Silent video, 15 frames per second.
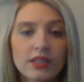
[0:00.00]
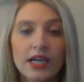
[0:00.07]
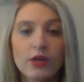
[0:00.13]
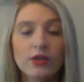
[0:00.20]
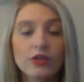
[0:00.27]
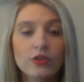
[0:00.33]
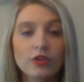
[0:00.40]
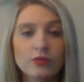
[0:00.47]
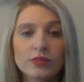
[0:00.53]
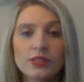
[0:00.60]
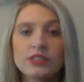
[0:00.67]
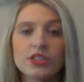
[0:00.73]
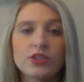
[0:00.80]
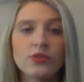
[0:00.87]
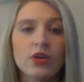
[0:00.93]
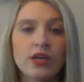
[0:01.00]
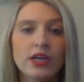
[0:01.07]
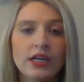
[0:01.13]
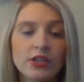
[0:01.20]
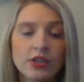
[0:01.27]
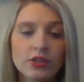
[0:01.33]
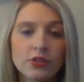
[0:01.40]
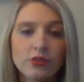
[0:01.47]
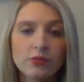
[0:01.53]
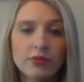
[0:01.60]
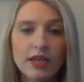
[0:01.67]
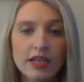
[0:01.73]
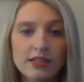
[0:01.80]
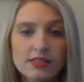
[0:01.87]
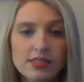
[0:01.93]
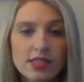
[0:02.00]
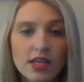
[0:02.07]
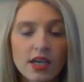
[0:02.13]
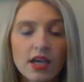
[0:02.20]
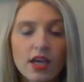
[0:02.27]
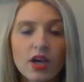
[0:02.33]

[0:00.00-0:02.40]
like we normally do on our Google Meets.